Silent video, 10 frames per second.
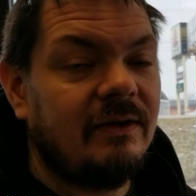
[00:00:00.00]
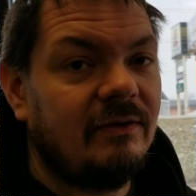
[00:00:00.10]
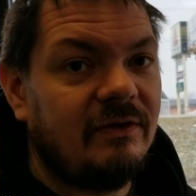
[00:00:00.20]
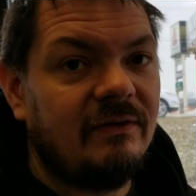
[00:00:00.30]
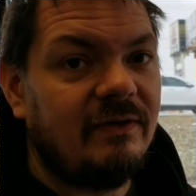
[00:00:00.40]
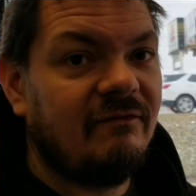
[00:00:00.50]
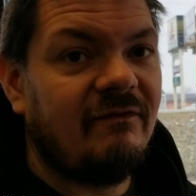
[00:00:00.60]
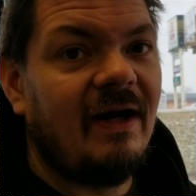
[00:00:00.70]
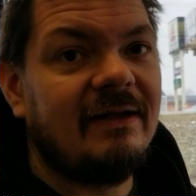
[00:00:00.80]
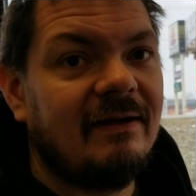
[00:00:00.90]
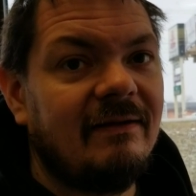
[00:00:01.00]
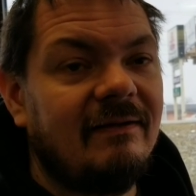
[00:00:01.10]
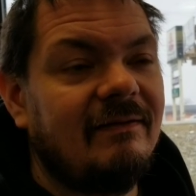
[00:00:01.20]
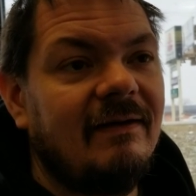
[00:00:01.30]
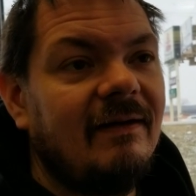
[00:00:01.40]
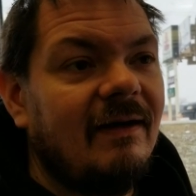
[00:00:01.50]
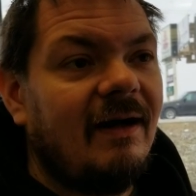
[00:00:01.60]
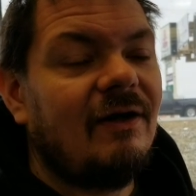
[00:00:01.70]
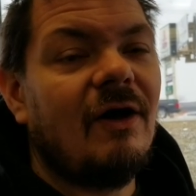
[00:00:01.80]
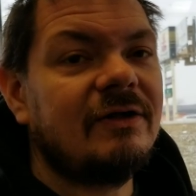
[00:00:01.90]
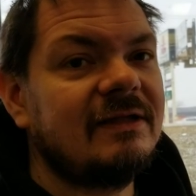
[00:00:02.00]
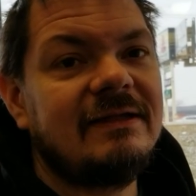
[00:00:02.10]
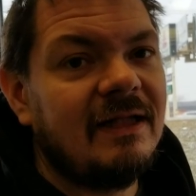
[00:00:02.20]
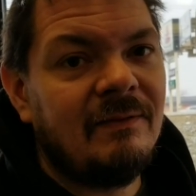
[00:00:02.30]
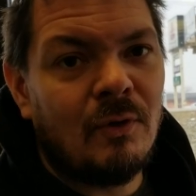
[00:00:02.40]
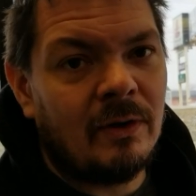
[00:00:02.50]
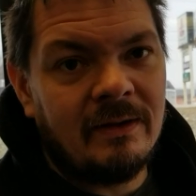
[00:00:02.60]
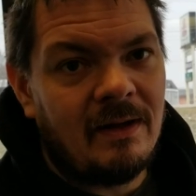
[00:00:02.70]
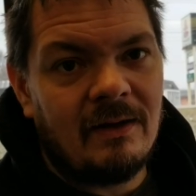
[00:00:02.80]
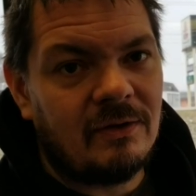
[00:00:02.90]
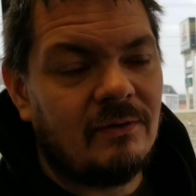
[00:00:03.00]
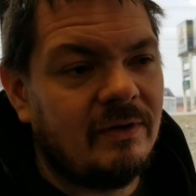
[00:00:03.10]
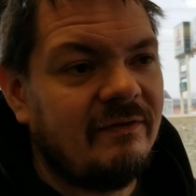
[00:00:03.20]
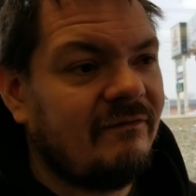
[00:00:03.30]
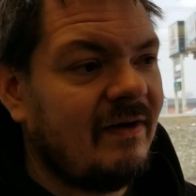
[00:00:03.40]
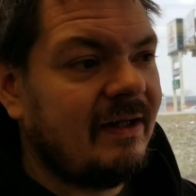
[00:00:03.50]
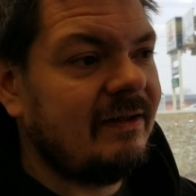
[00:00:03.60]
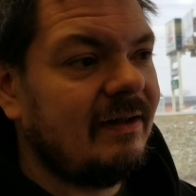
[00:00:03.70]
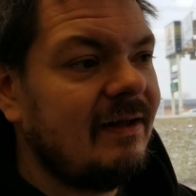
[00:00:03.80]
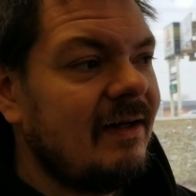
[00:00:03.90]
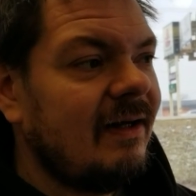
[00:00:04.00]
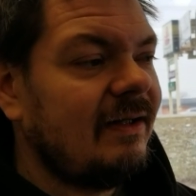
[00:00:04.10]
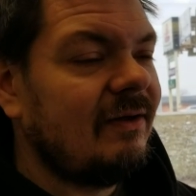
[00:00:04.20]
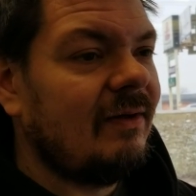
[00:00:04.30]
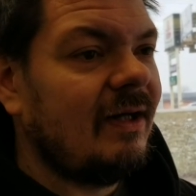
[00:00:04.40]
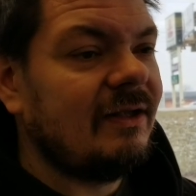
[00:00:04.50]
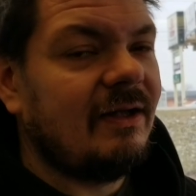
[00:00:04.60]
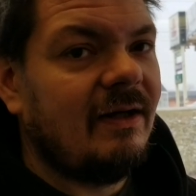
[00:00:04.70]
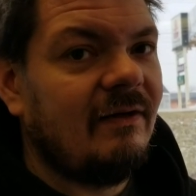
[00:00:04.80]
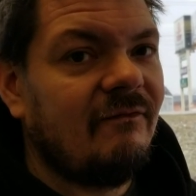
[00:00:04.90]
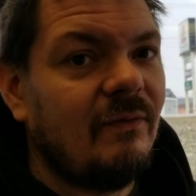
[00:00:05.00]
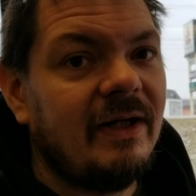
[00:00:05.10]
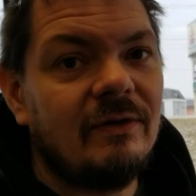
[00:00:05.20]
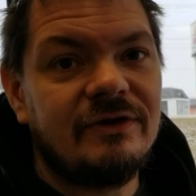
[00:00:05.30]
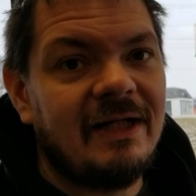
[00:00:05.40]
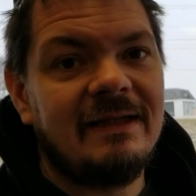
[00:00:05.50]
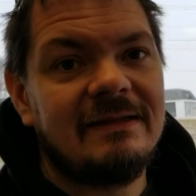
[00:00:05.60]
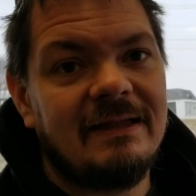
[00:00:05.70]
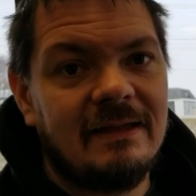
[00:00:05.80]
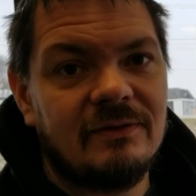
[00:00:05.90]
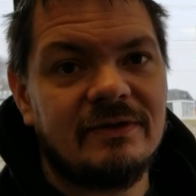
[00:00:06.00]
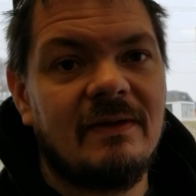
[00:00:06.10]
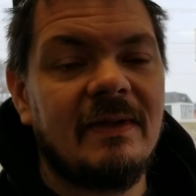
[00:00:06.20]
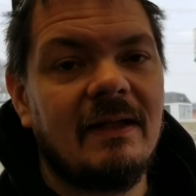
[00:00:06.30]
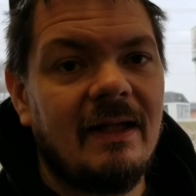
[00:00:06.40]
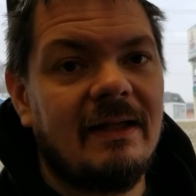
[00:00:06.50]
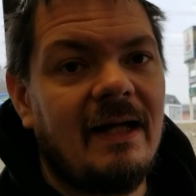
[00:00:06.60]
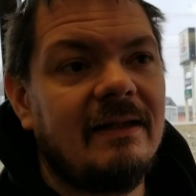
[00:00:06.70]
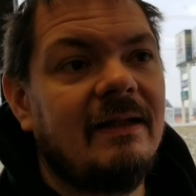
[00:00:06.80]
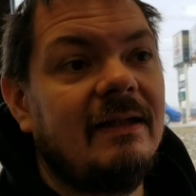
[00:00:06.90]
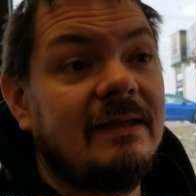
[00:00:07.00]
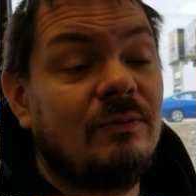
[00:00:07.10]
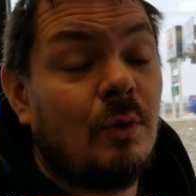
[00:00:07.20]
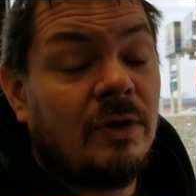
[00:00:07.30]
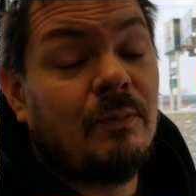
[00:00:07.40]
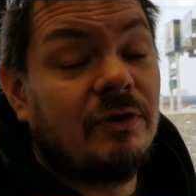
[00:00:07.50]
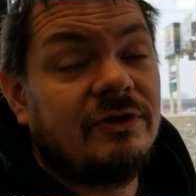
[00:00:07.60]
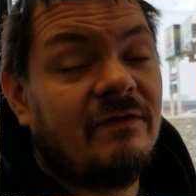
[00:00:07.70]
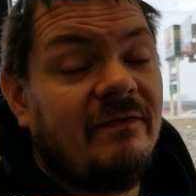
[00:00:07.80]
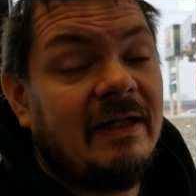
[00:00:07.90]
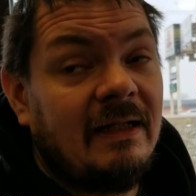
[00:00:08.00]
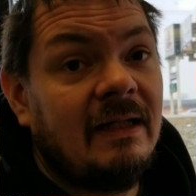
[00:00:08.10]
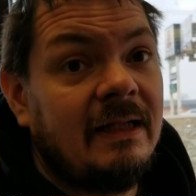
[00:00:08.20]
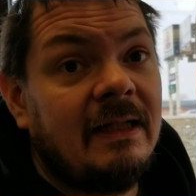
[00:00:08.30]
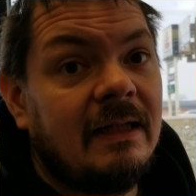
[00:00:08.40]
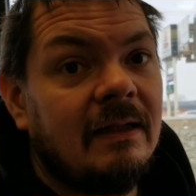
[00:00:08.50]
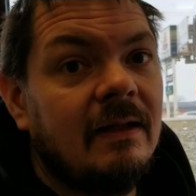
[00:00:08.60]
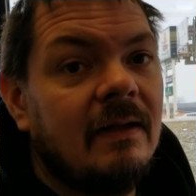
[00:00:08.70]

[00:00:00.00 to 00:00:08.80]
you know you you find it an a Carson City Morgan dollar, or you find a you know a, a Fuego chain cent or something like that that is worth preserving and cleaning,